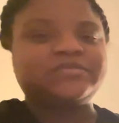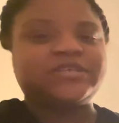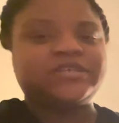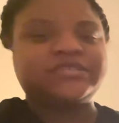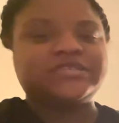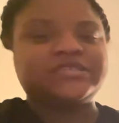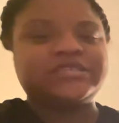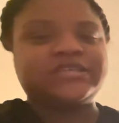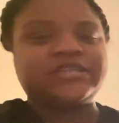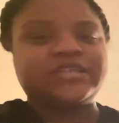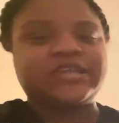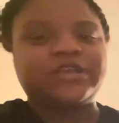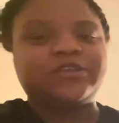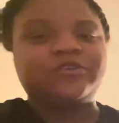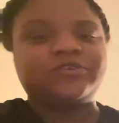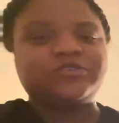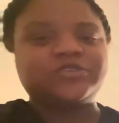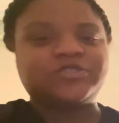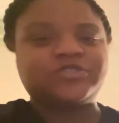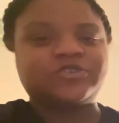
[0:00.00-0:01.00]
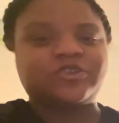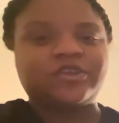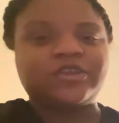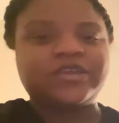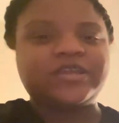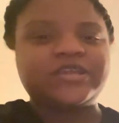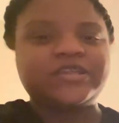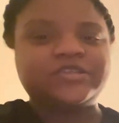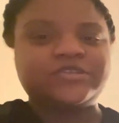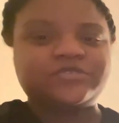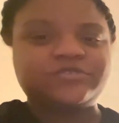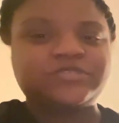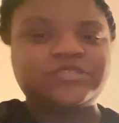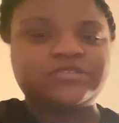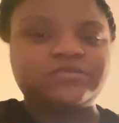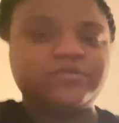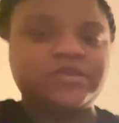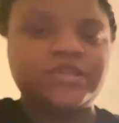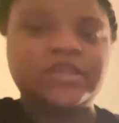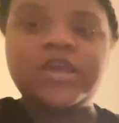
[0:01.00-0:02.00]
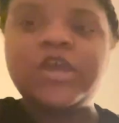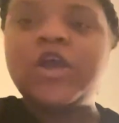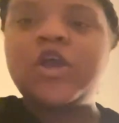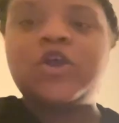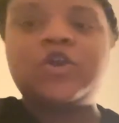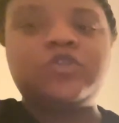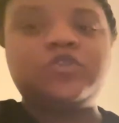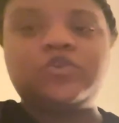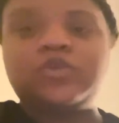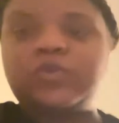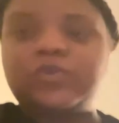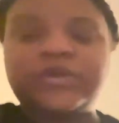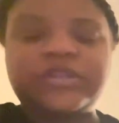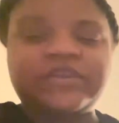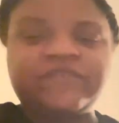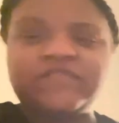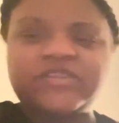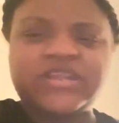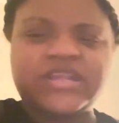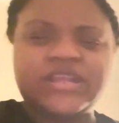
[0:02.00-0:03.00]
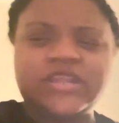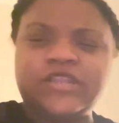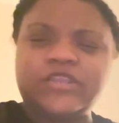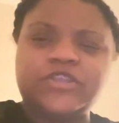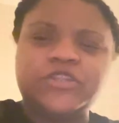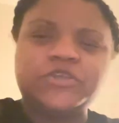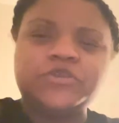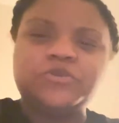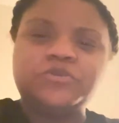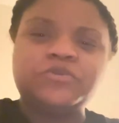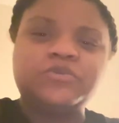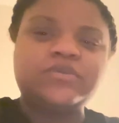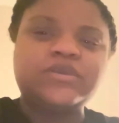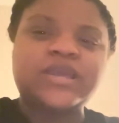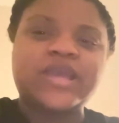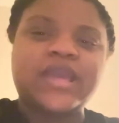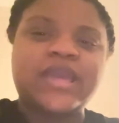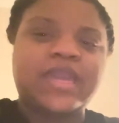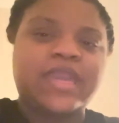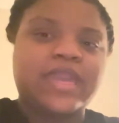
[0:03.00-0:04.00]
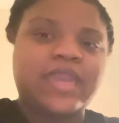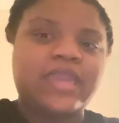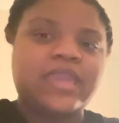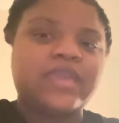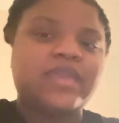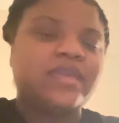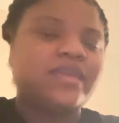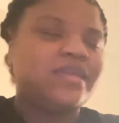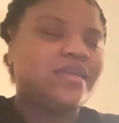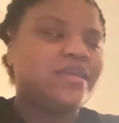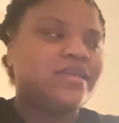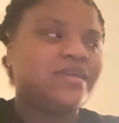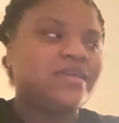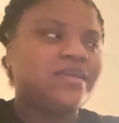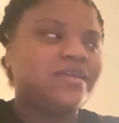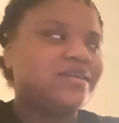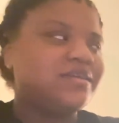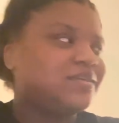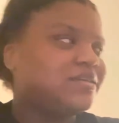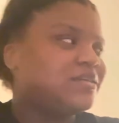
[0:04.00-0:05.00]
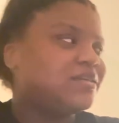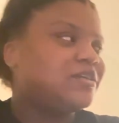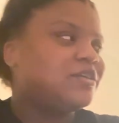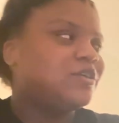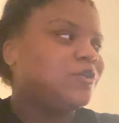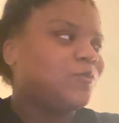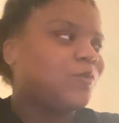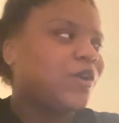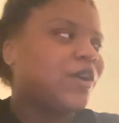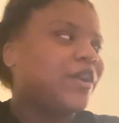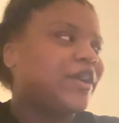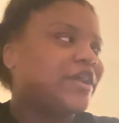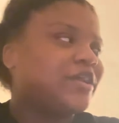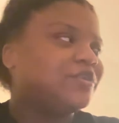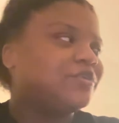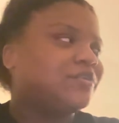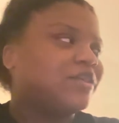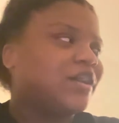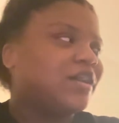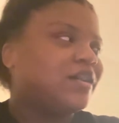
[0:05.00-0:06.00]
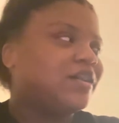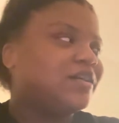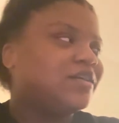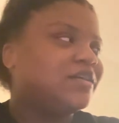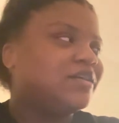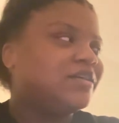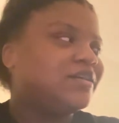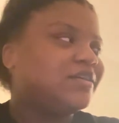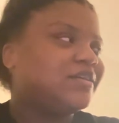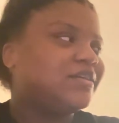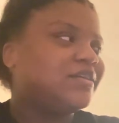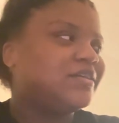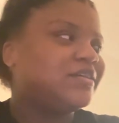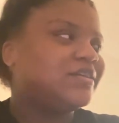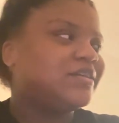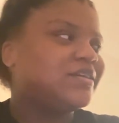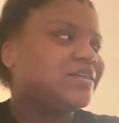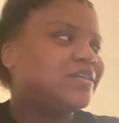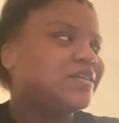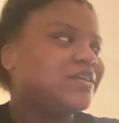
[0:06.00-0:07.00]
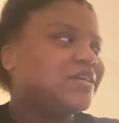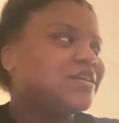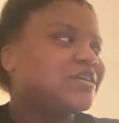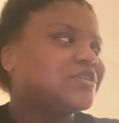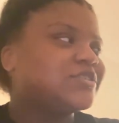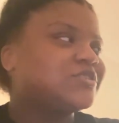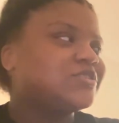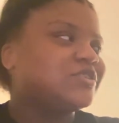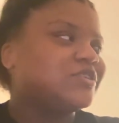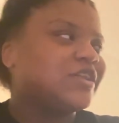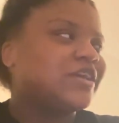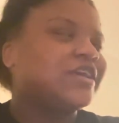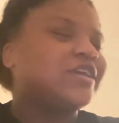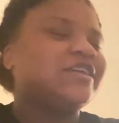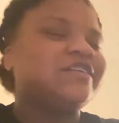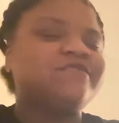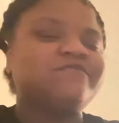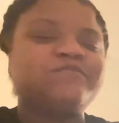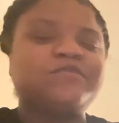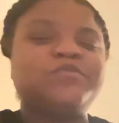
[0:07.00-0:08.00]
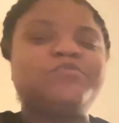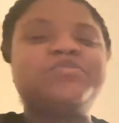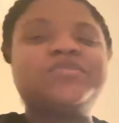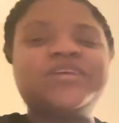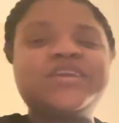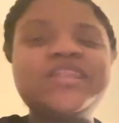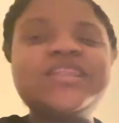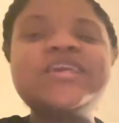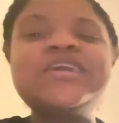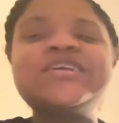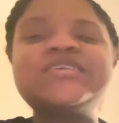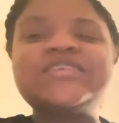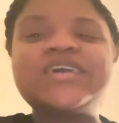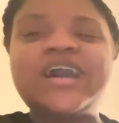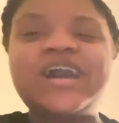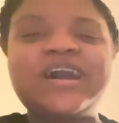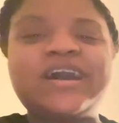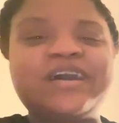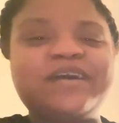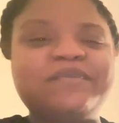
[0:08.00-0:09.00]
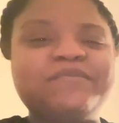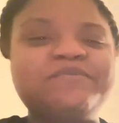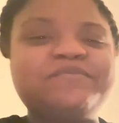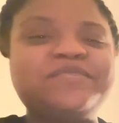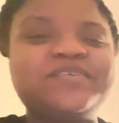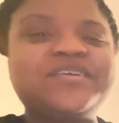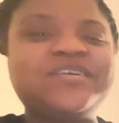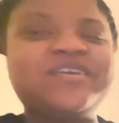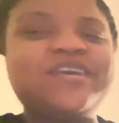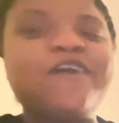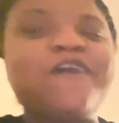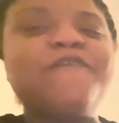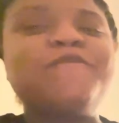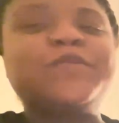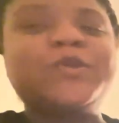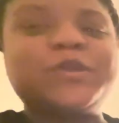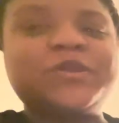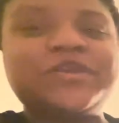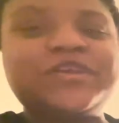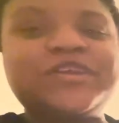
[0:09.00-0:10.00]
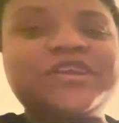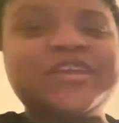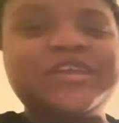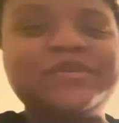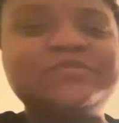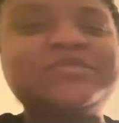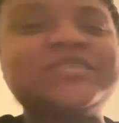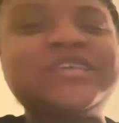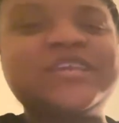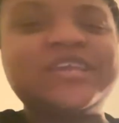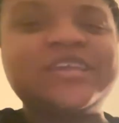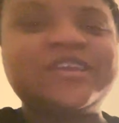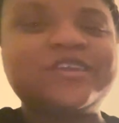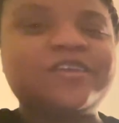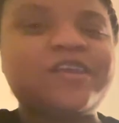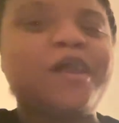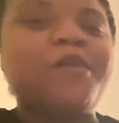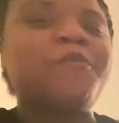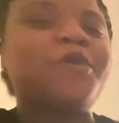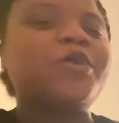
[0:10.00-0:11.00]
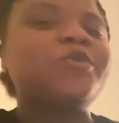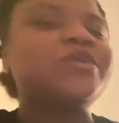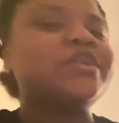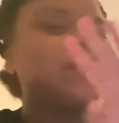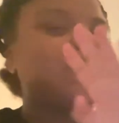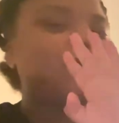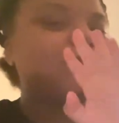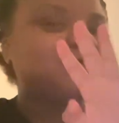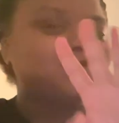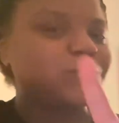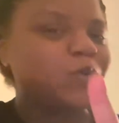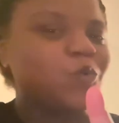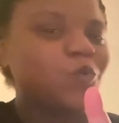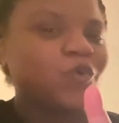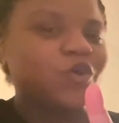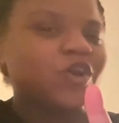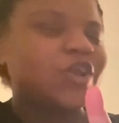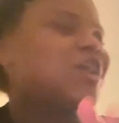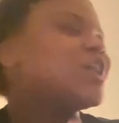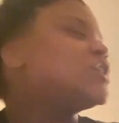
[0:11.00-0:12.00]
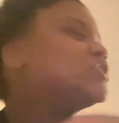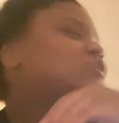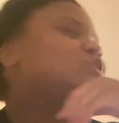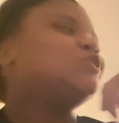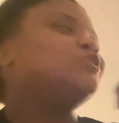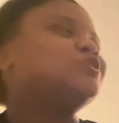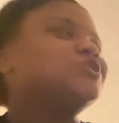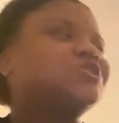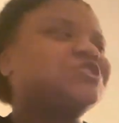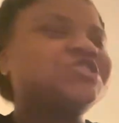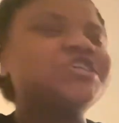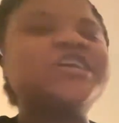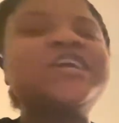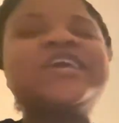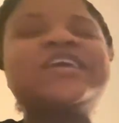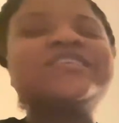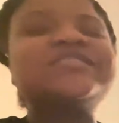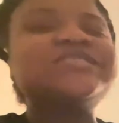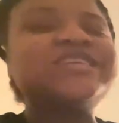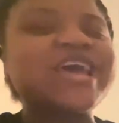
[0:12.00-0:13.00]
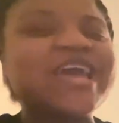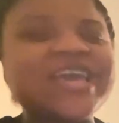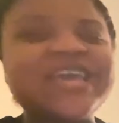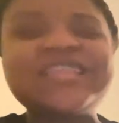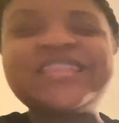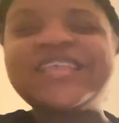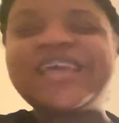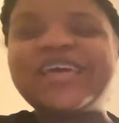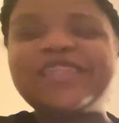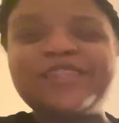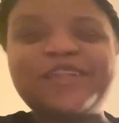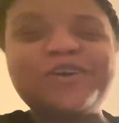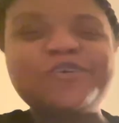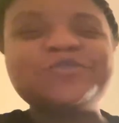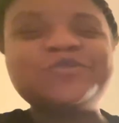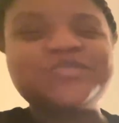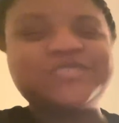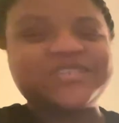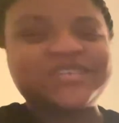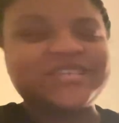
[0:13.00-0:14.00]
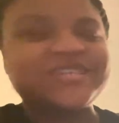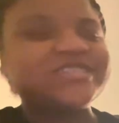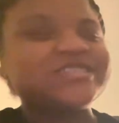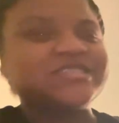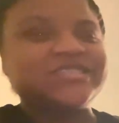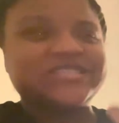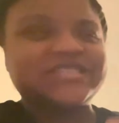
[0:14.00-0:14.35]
out of ten, they're gonna start inducing me doing whatever they do at eight, around eight or nine. So they give me plenty of time for him to get here. I'm already at four, so it shouldn't take that long to get to